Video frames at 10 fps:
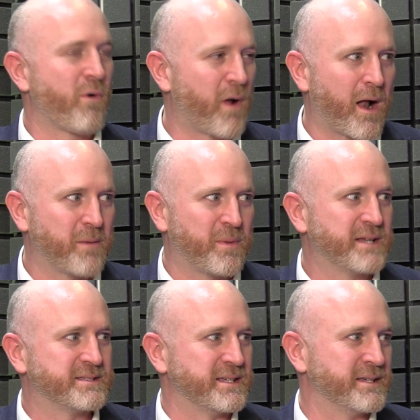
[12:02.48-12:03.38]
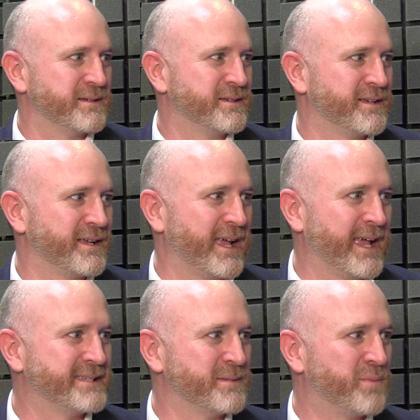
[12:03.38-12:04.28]
reliability
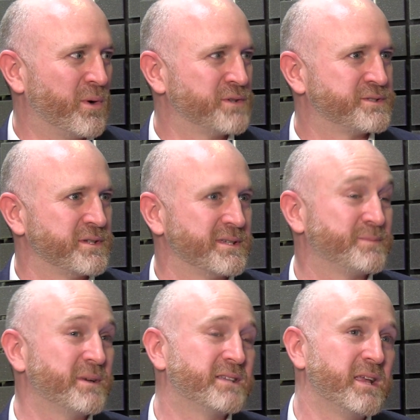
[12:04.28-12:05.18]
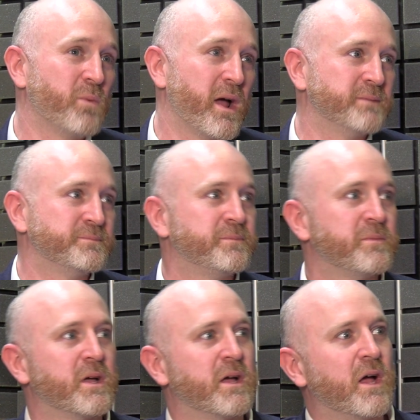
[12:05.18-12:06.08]
is important, especially when
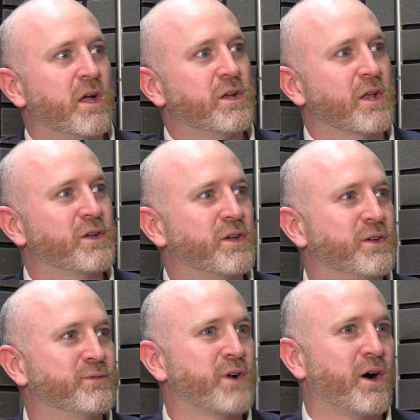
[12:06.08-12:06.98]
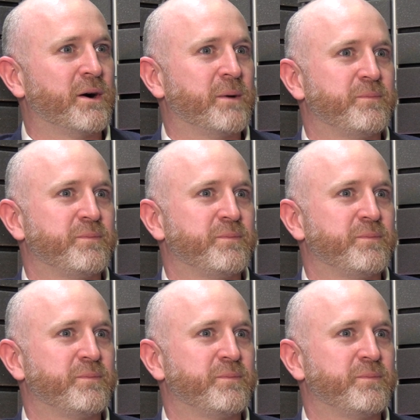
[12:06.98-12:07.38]
you've got